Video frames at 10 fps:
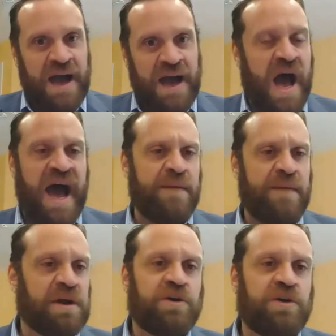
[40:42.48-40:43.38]
I
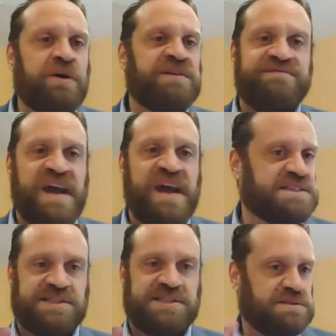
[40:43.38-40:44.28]
am a current
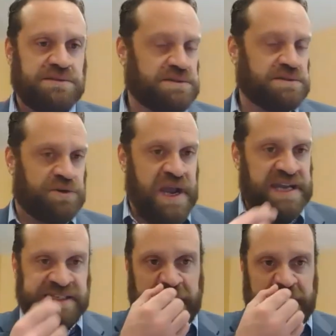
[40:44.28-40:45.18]
events
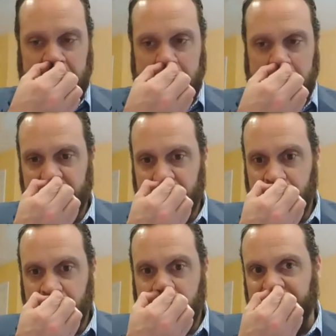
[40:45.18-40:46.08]
crazy,
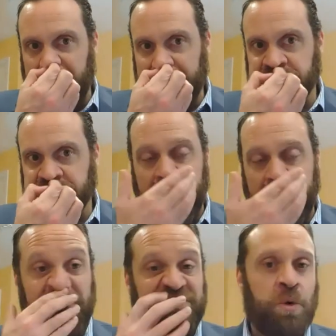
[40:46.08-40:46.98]
but I try
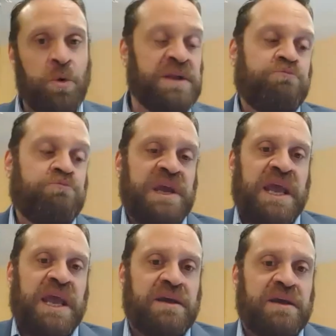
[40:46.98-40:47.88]
to avoid
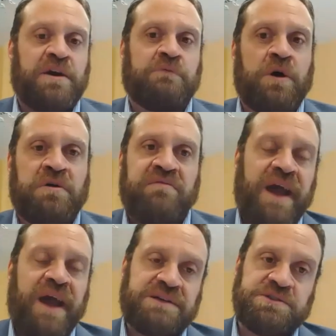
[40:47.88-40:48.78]
reading
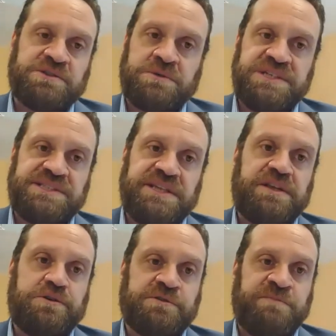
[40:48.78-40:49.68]
coronavirus stories in the
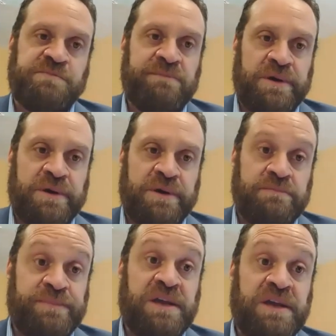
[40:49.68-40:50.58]
newspaper
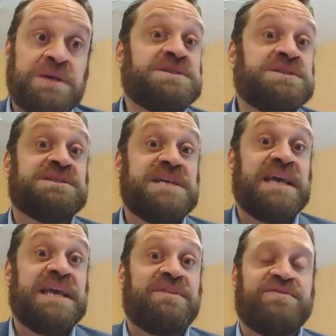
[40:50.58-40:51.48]
because
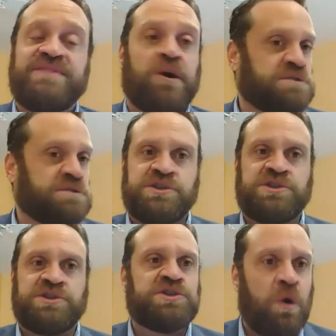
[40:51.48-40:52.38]
they're
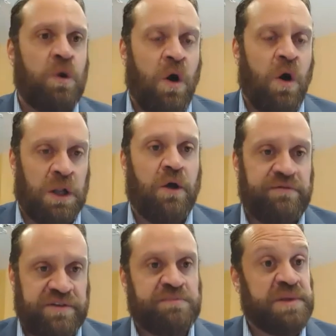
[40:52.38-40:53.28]
so all
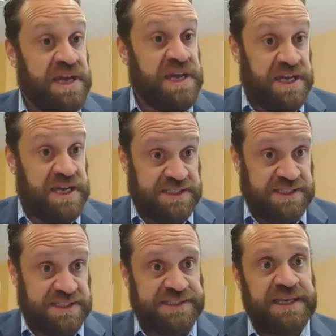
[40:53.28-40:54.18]
over the
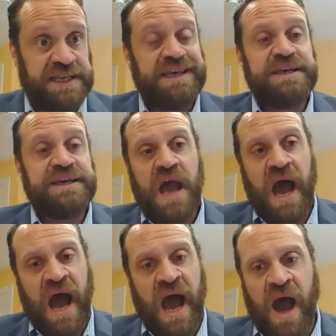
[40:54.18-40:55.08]
place
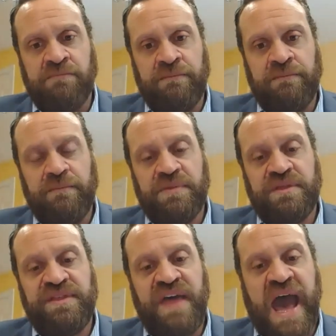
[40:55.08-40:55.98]

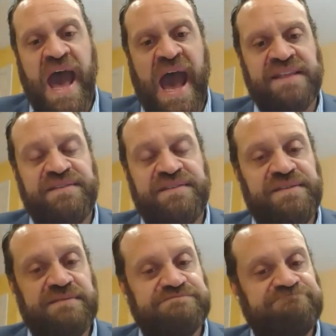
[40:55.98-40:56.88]
that